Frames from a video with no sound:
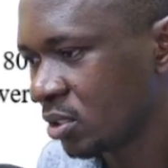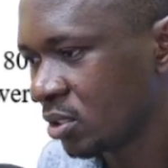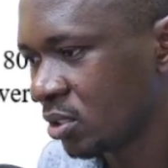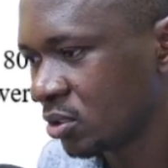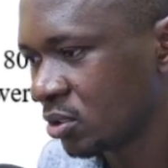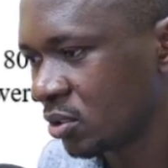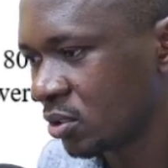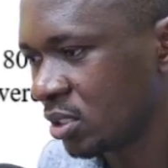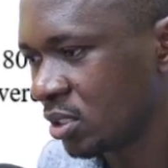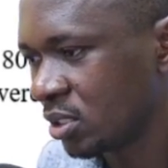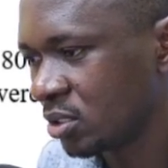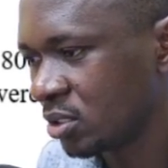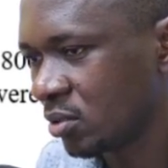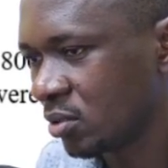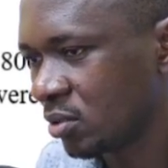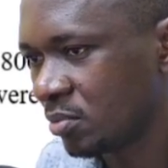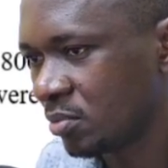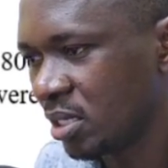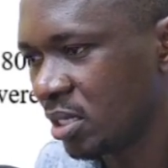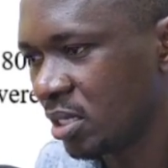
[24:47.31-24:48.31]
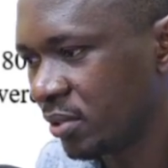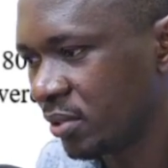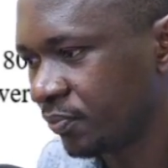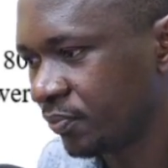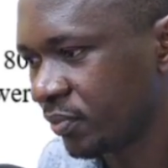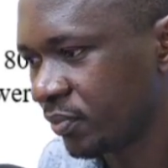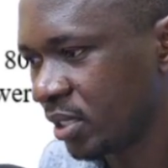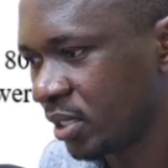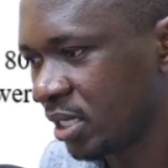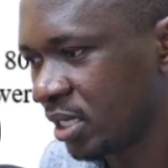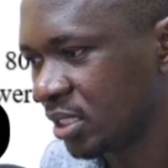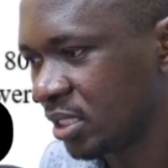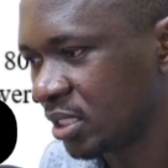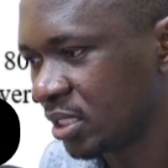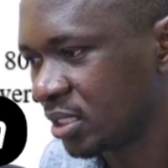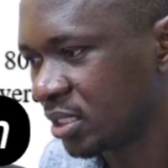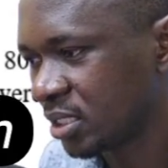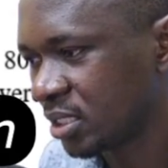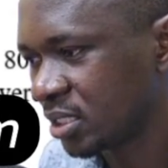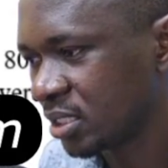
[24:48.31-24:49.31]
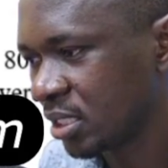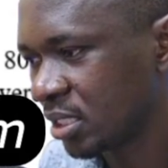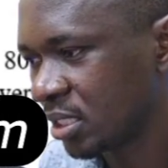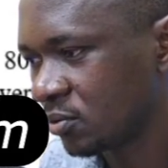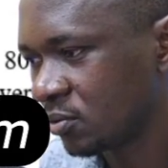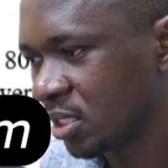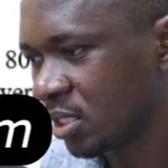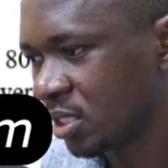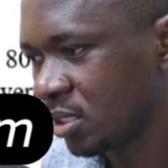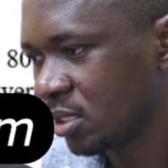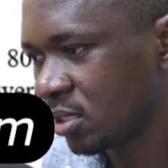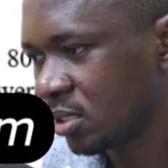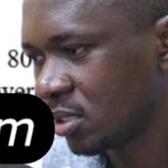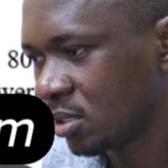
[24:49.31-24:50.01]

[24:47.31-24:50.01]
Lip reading: So this will be 86,000